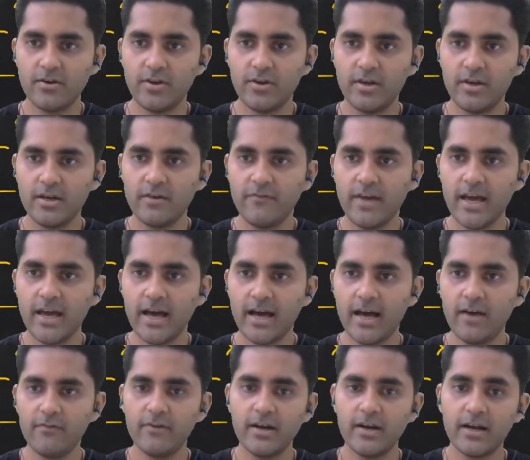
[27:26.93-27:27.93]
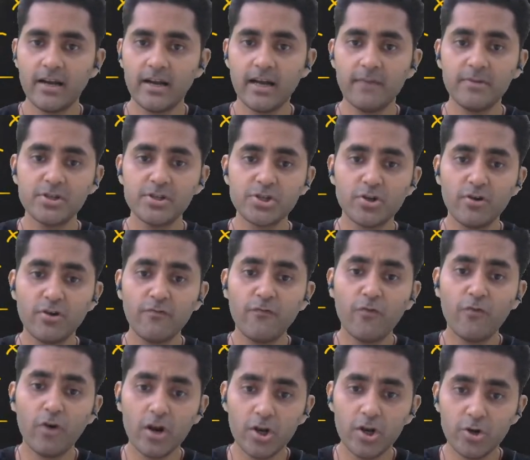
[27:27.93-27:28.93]
Here we have dimension of
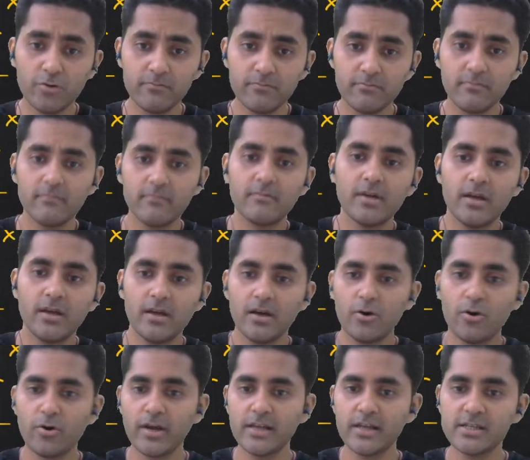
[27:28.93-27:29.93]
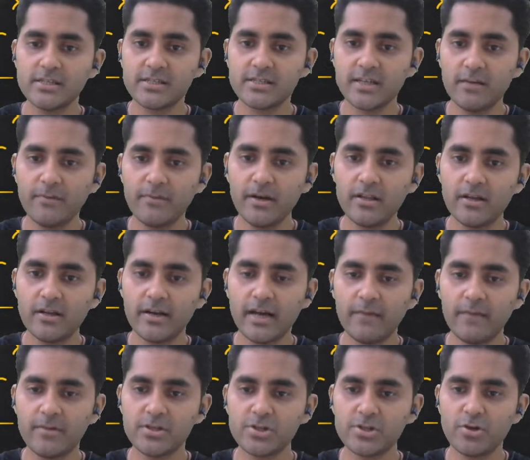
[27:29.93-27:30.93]
volume. Okay, just tell me the
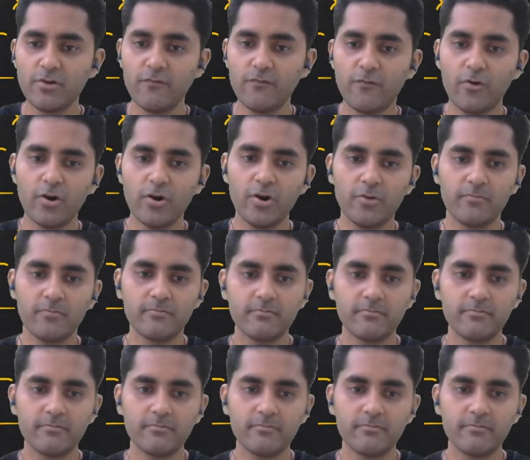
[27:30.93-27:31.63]
dimension of volume.